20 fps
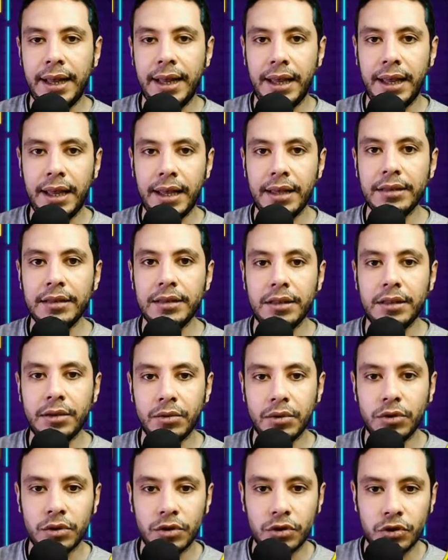and they
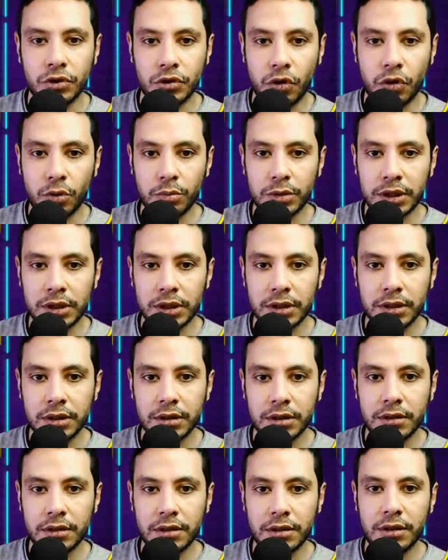will show me
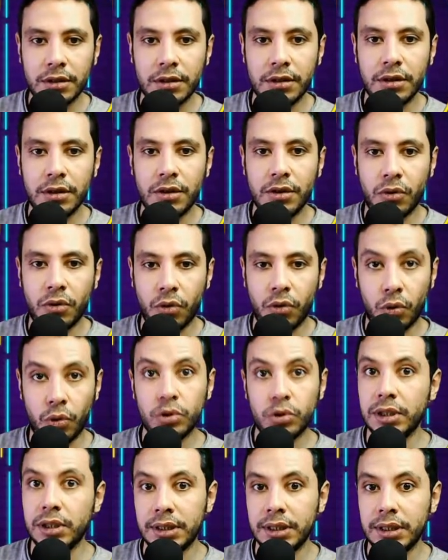all
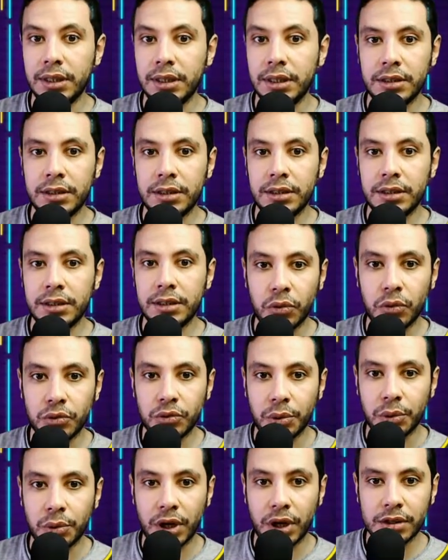the deals and all the
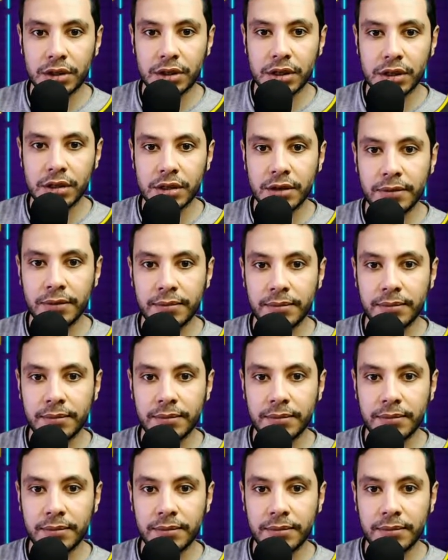prices.